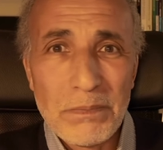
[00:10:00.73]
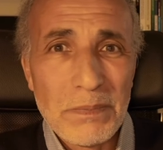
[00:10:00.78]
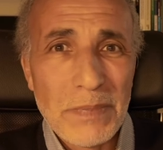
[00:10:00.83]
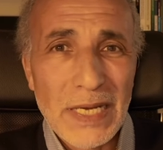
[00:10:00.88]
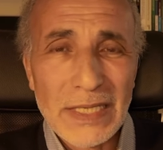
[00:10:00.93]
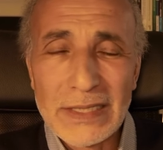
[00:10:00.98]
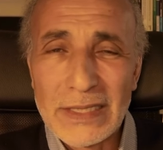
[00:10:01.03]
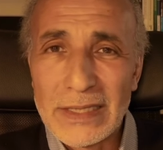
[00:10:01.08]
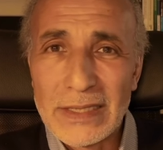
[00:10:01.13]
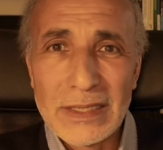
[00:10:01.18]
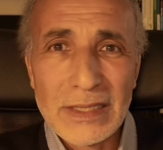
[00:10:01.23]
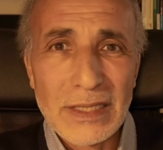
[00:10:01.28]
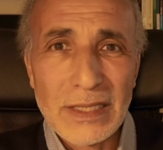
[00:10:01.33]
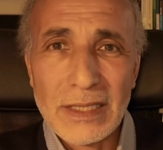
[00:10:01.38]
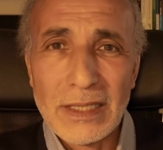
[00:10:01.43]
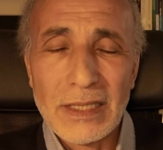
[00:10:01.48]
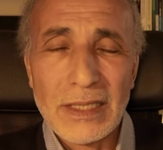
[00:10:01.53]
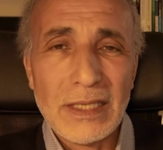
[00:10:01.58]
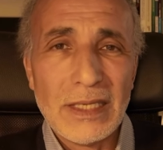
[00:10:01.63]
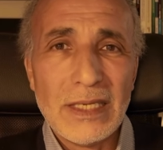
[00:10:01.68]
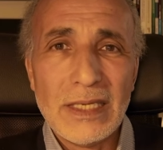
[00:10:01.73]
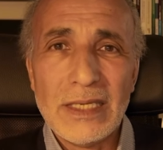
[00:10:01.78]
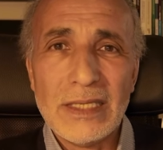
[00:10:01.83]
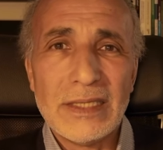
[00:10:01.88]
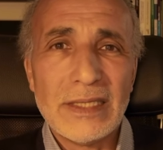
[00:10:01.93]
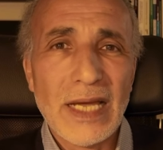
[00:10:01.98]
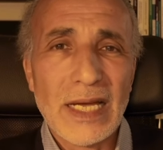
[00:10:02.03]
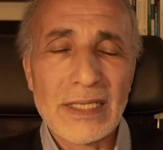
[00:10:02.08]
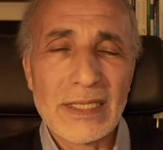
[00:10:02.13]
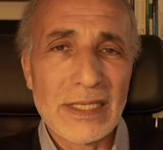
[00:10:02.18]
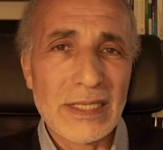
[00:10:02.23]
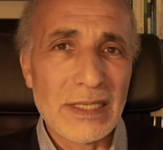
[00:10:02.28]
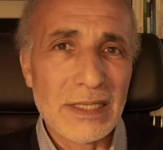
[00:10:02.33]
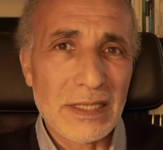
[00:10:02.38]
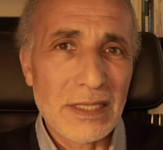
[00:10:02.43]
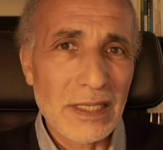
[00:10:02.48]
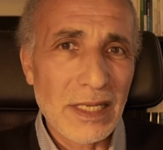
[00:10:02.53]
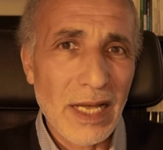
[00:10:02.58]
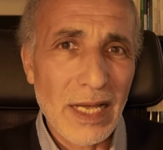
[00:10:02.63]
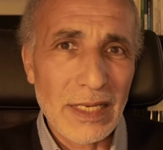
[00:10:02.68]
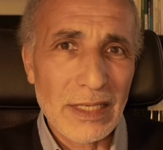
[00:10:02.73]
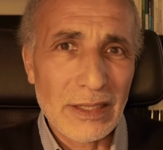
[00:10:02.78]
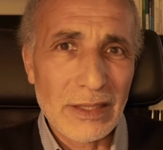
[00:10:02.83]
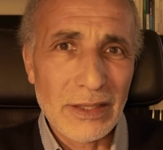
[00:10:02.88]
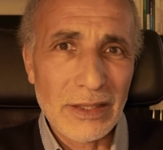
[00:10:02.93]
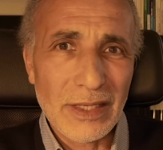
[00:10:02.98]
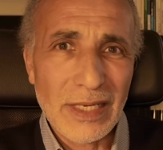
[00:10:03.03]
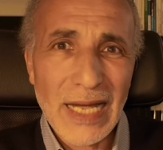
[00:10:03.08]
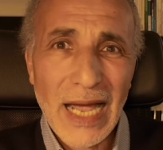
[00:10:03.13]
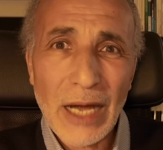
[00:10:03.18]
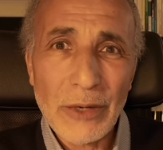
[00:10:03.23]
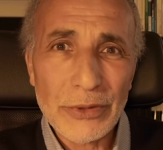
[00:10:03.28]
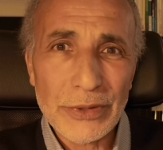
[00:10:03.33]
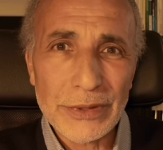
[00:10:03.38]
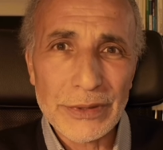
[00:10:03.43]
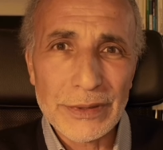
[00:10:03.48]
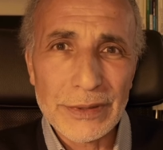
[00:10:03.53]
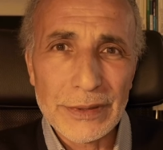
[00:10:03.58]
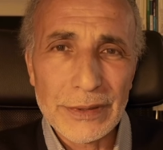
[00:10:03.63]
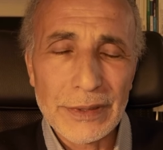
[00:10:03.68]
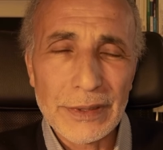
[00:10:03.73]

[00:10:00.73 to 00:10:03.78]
but He doesn't like the coward.